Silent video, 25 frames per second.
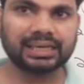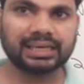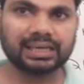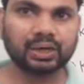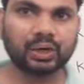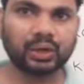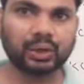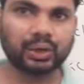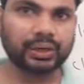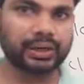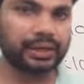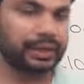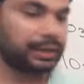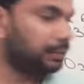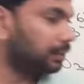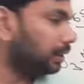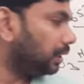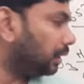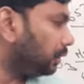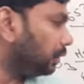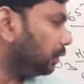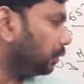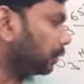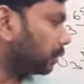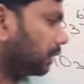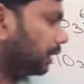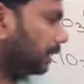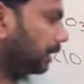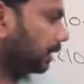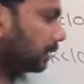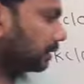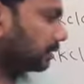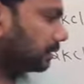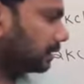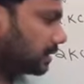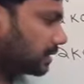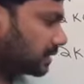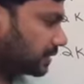Okay, look here
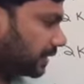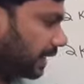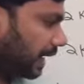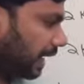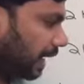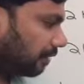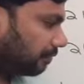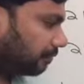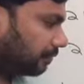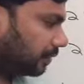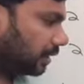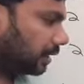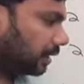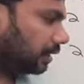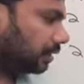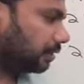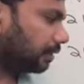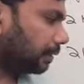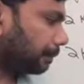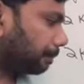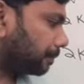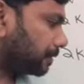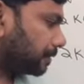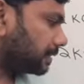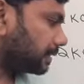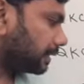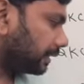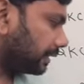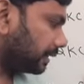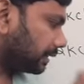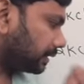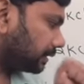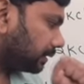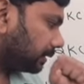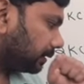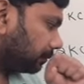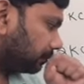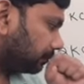this graphical
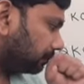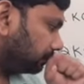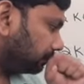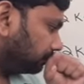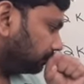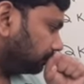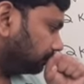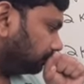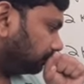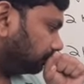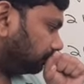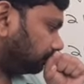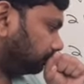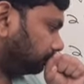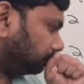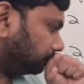representation.